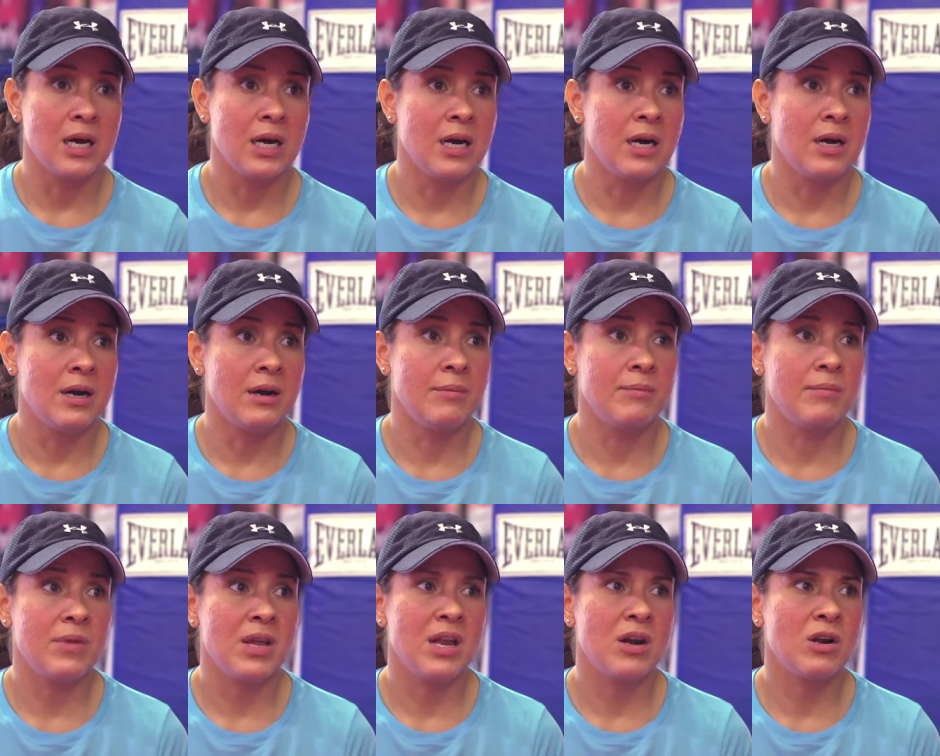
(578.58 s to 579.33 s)

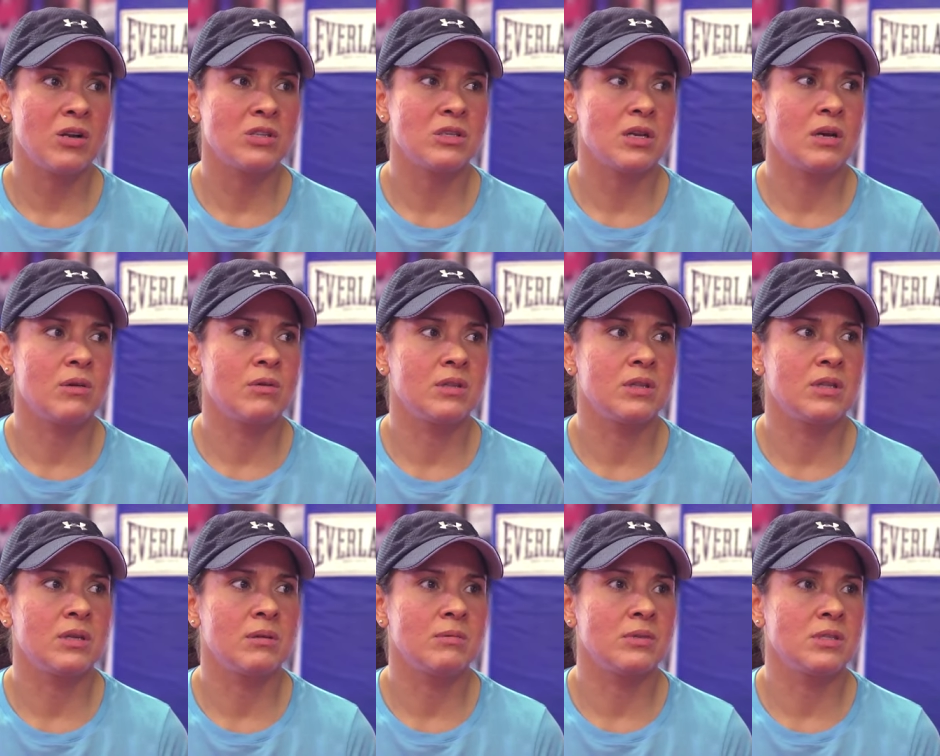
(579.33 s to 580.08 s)
Um, and also, I
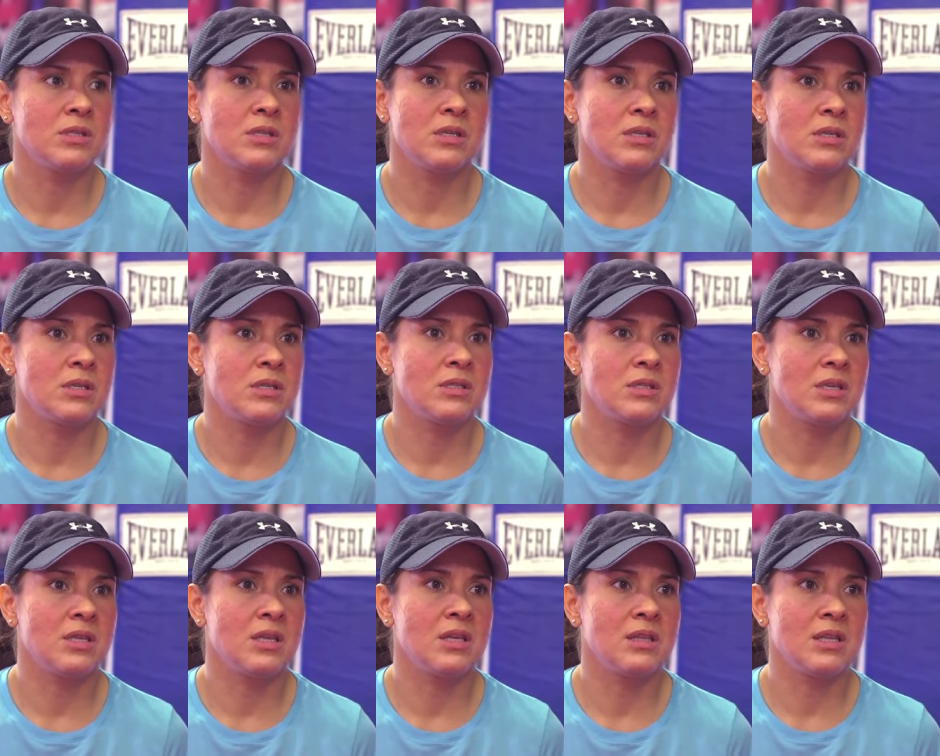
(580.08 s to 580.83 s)
want them to,
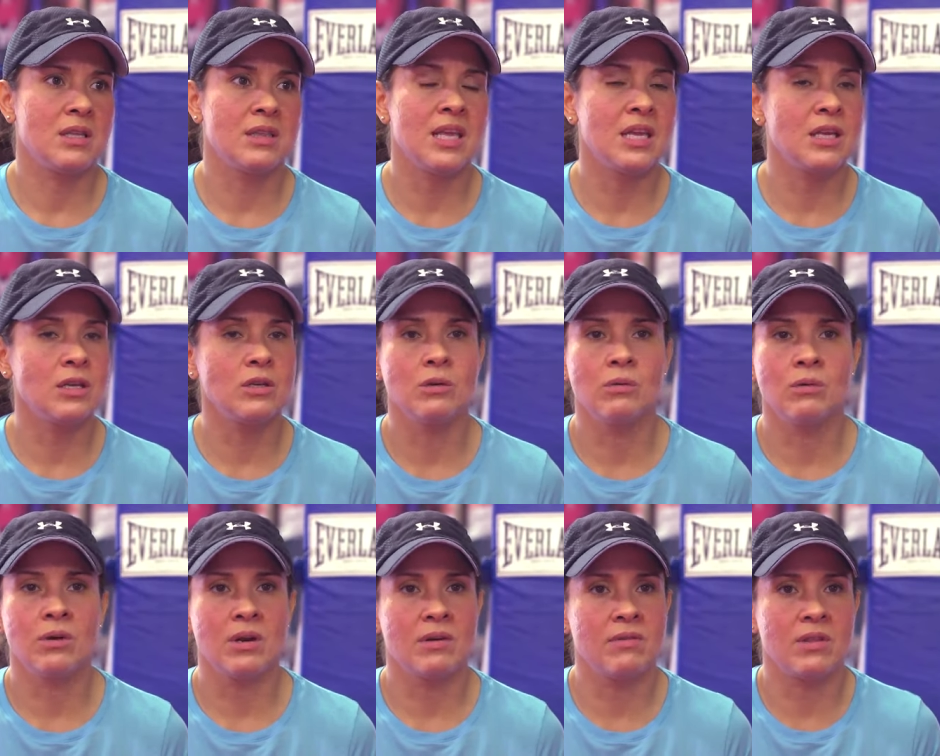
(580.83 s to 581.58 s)
to think that they can
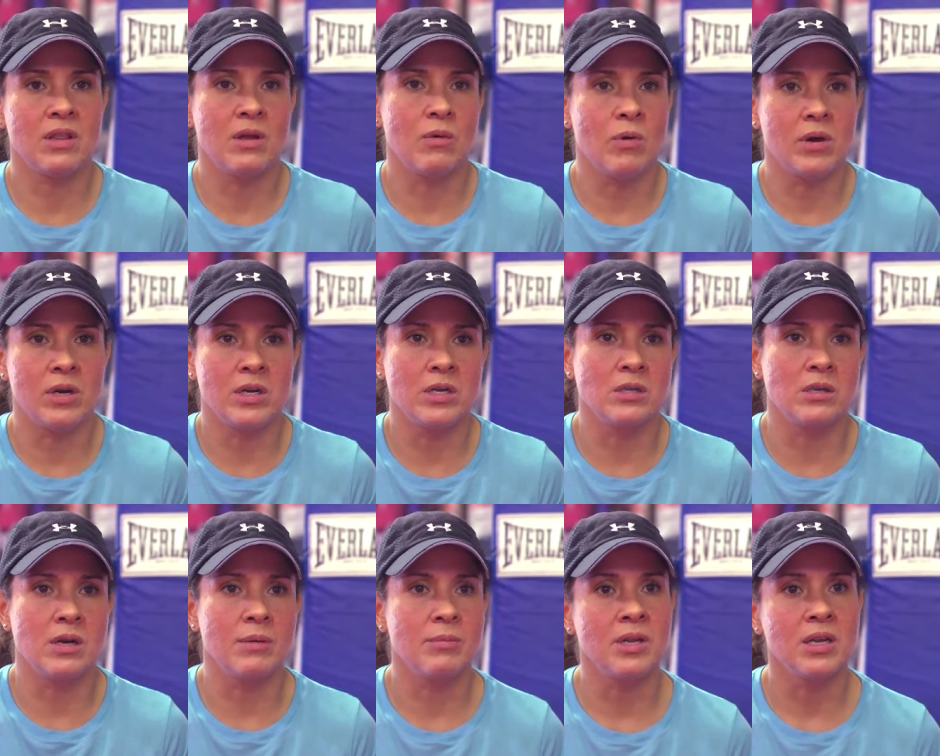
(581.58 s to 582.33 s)
do whatever they want to
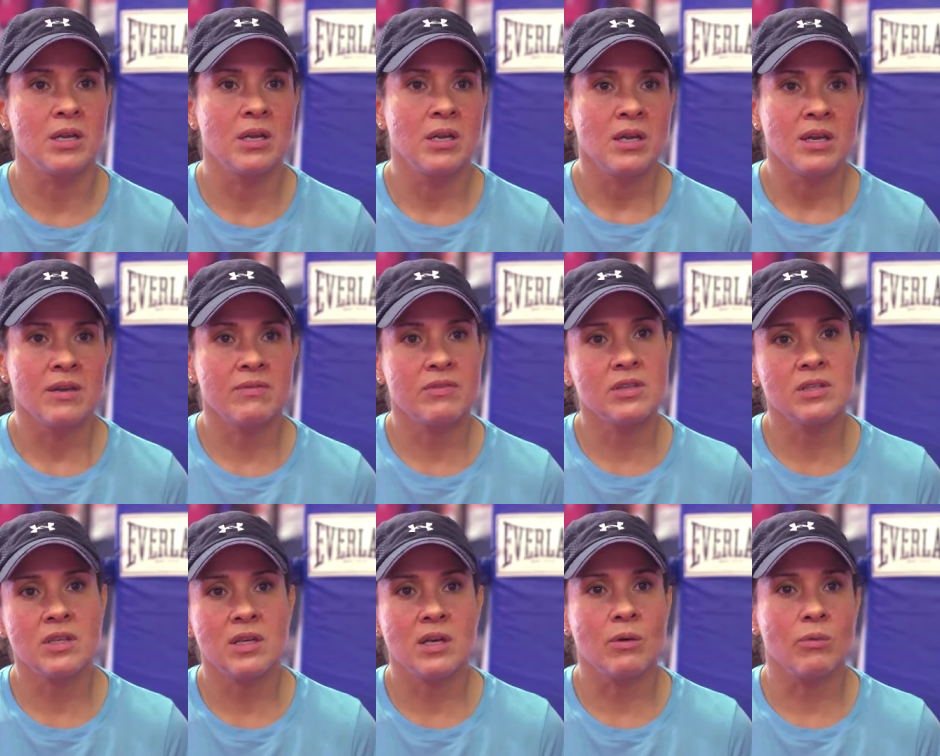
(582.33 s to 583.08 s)
do. I mean, if
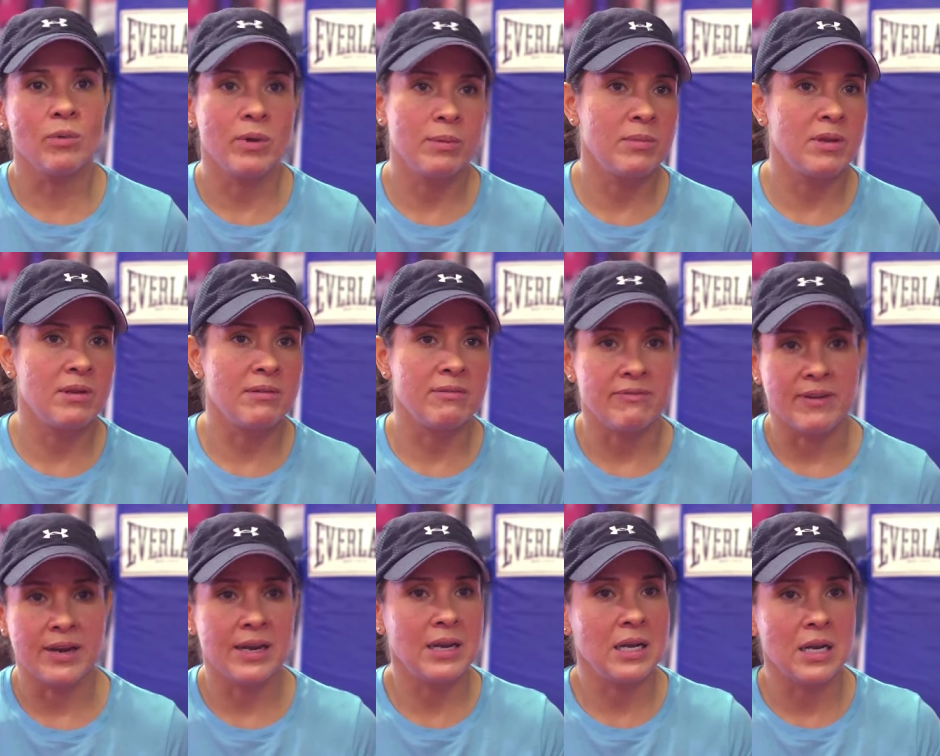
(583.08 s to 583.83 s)
they're letting women
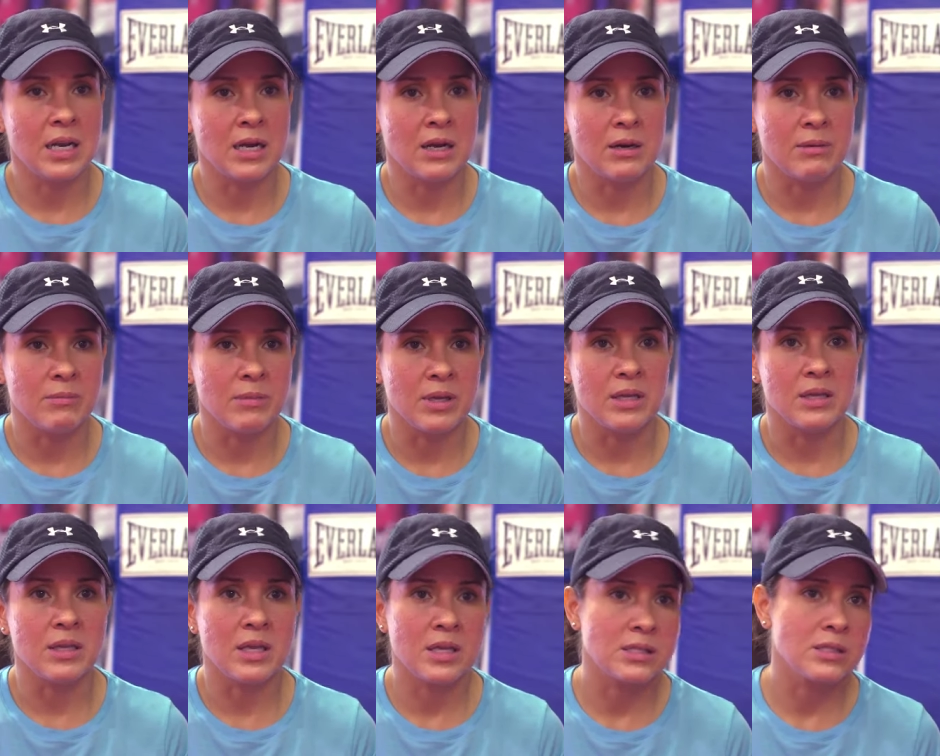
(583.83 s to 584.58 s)
fight now, I
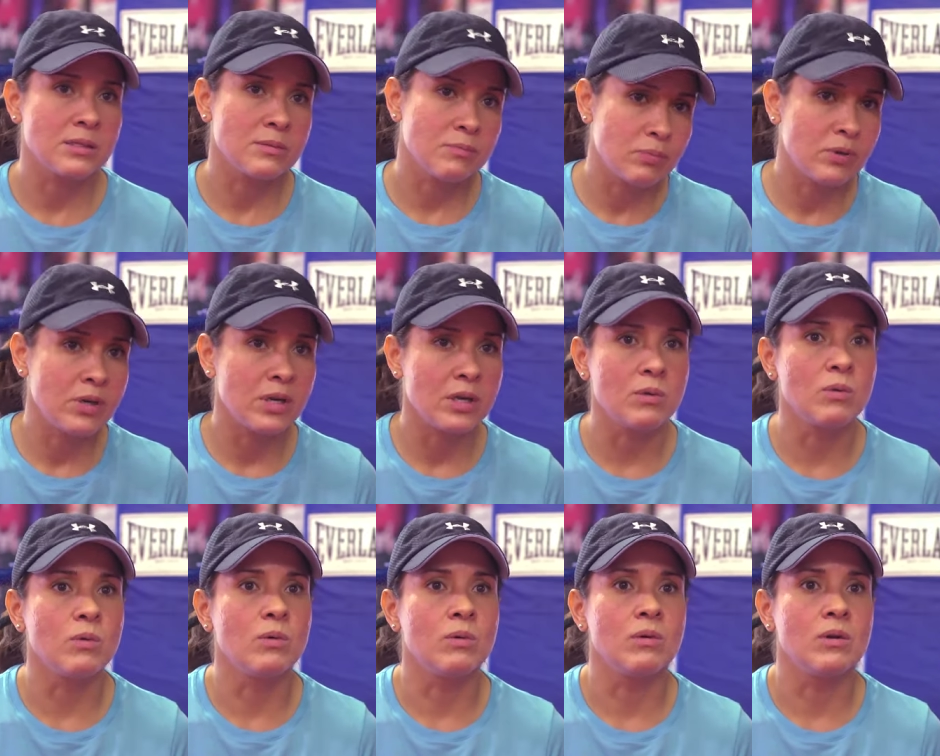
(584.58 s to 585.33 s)
mean, that's pretty
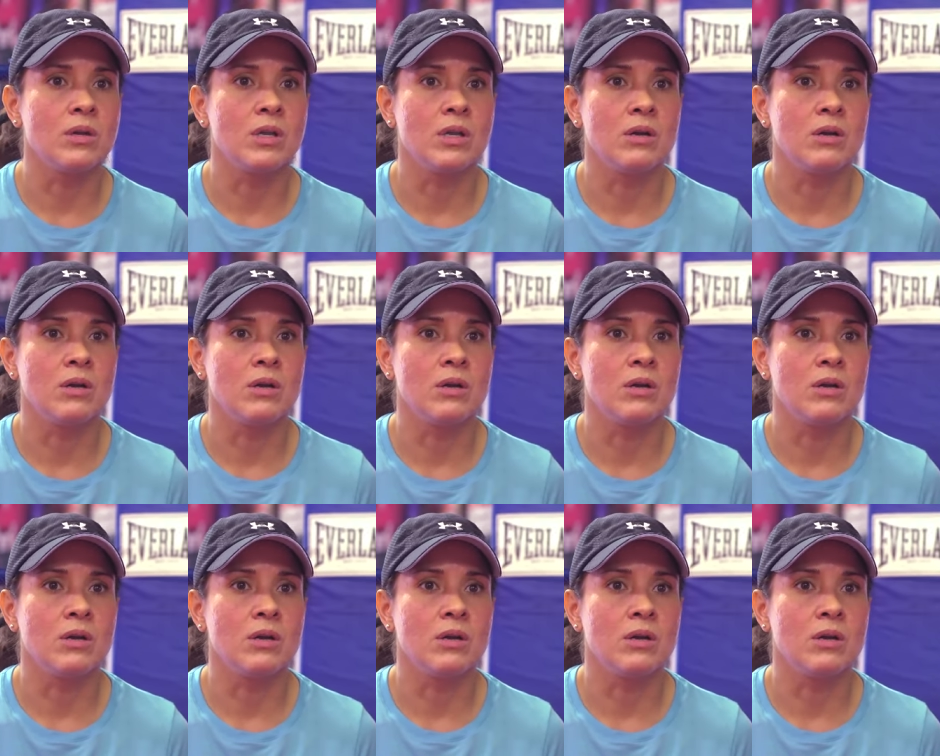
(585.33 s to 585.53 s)
cool.